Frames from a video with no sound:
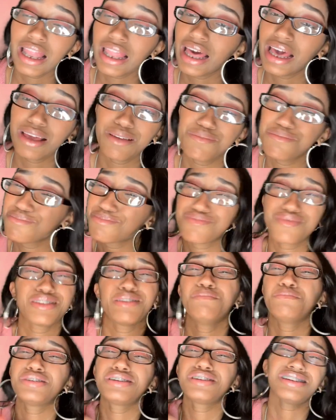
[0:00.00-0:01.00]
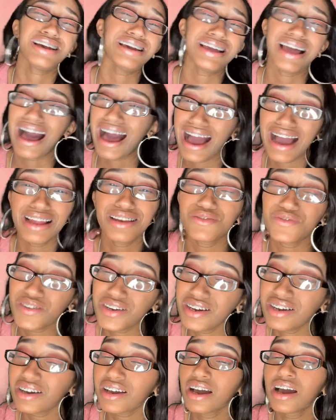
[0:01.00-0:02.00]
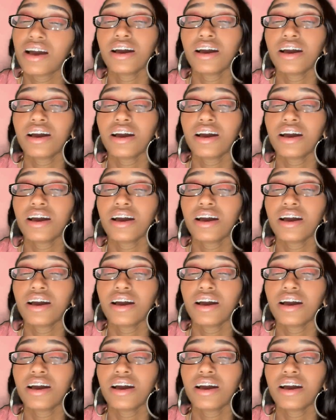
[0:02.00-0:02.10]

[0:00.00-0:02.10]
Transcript: Like bitch, I ain't high the fuck.